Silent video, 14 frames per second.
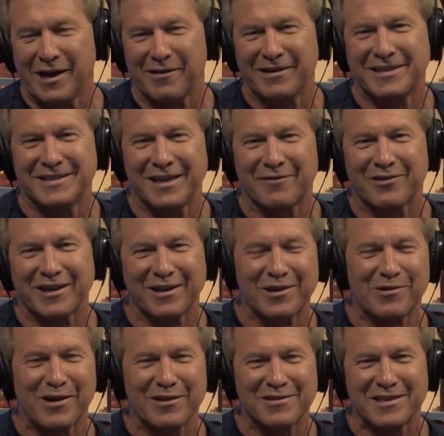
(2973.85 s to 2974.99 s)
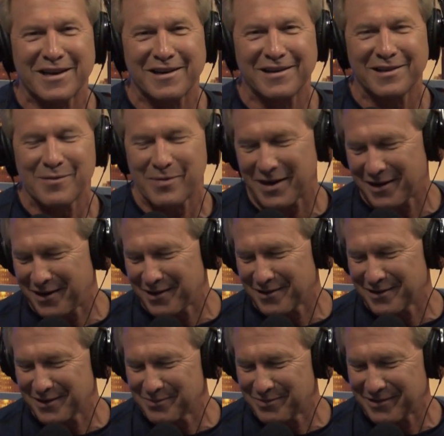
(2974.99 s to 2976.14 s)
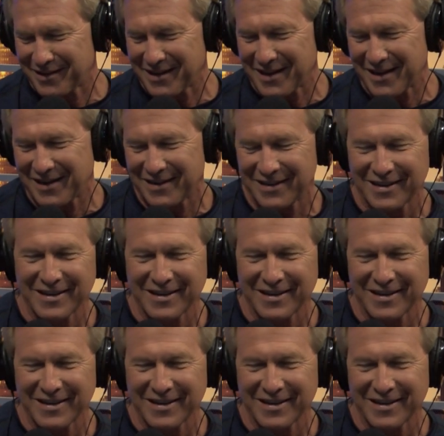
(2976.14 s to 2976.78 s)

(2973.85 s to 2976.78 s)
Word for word: Now he's never going to go outside in the backyard and play.